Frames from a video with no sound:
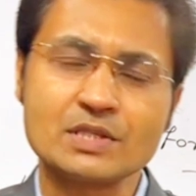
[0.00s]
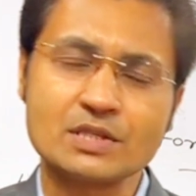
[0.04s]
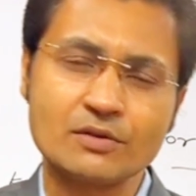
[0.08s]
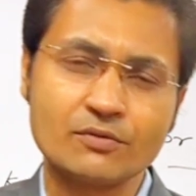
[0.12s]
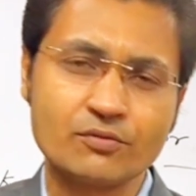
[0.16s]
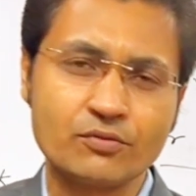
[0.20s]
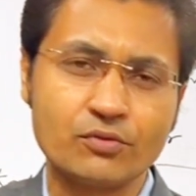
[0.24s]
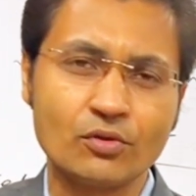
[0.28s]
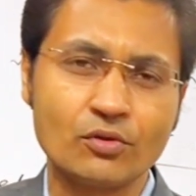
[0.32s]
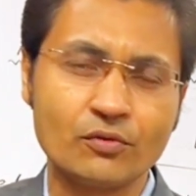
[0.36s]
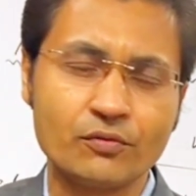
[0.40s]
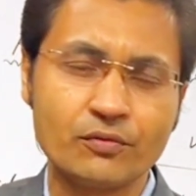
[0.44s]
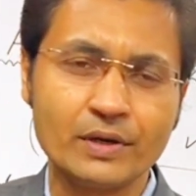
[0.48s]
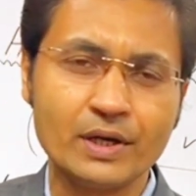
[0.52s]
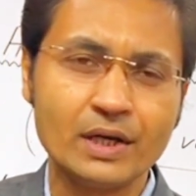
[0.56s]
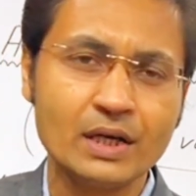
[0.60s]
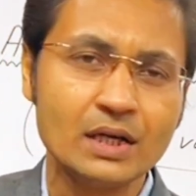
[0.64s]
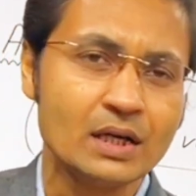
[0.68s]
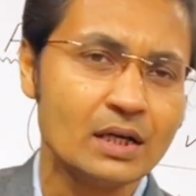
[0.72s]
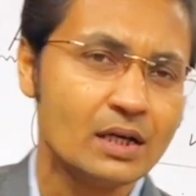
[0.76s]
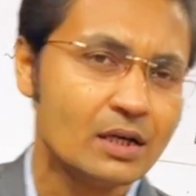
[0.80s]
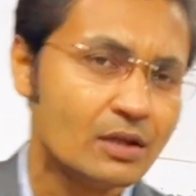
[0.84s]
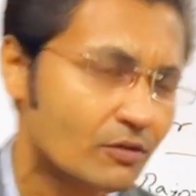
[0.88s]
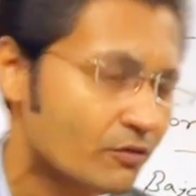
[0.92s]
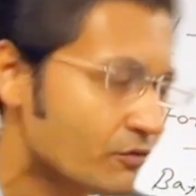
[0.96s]
be
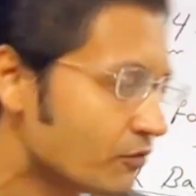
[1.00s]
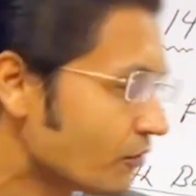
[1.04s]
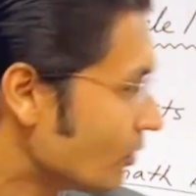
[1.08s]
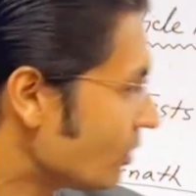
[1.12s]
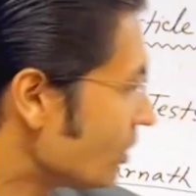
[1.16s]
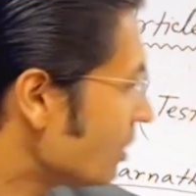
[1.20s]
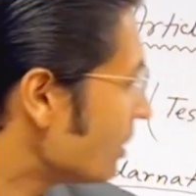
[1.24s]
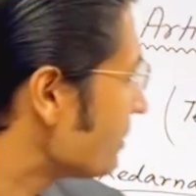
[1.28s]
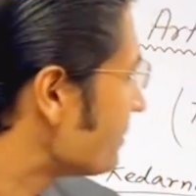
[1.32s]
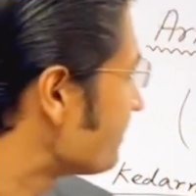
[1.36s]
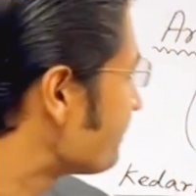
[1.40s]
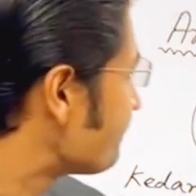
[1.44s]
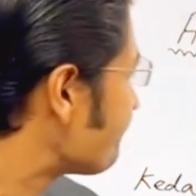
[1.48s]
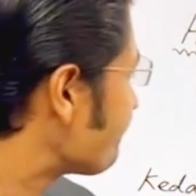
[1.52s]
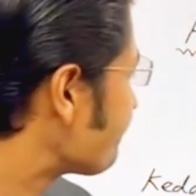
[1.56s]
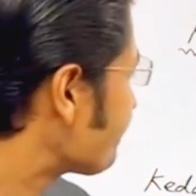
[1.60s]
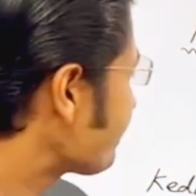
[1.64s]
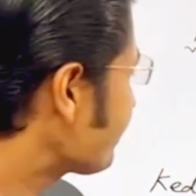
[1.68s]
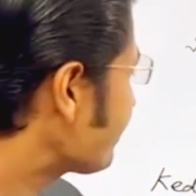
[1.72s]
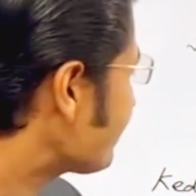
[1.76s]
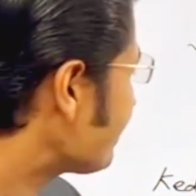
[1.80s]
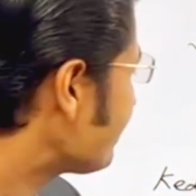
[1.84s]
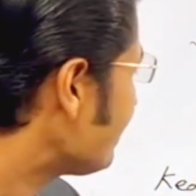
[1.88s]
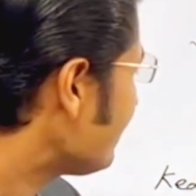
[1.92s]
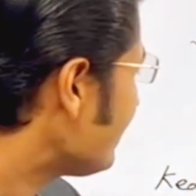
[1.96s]
fulfilled for
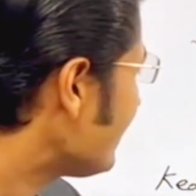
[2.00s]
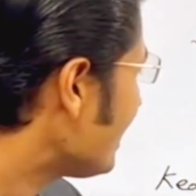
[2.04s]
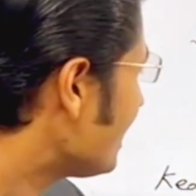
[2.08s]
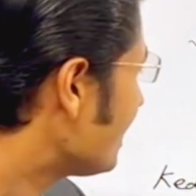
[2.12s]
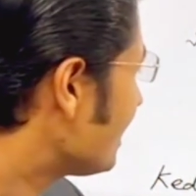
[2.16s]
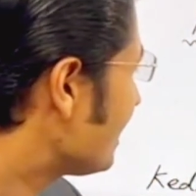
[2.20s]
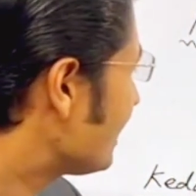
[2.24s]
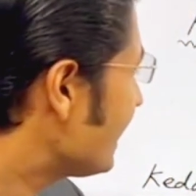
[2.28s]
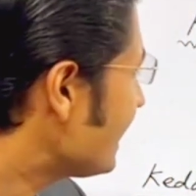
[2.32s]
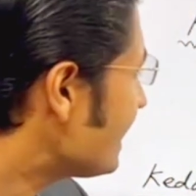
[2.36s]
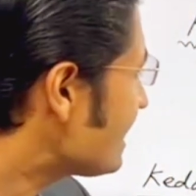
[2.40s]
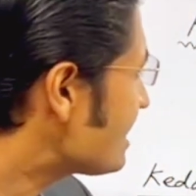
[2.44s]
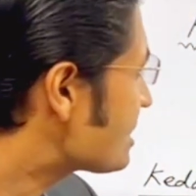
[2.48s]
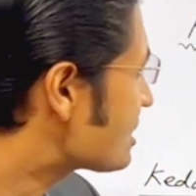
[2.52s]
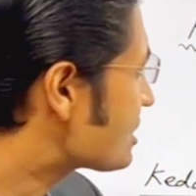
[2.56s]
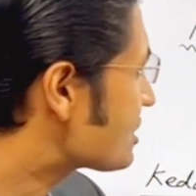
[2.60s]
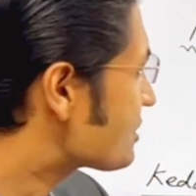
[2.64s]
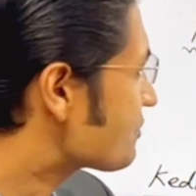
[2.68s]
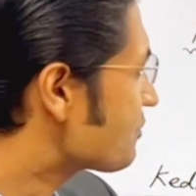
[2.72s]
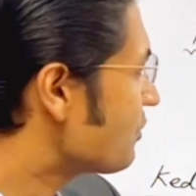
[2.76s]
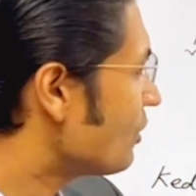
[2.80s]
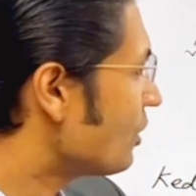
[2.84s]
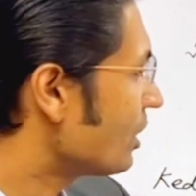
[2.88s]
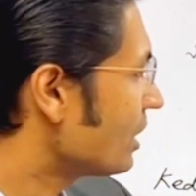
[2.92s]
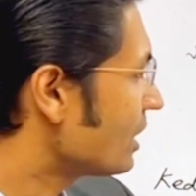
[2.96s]

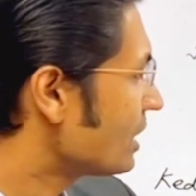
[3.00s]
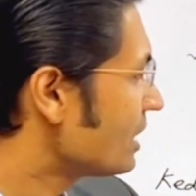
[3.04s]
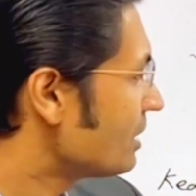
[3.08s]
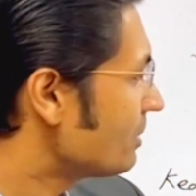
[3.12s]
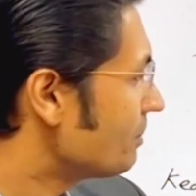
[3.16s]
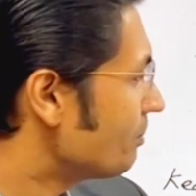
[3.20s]
tests for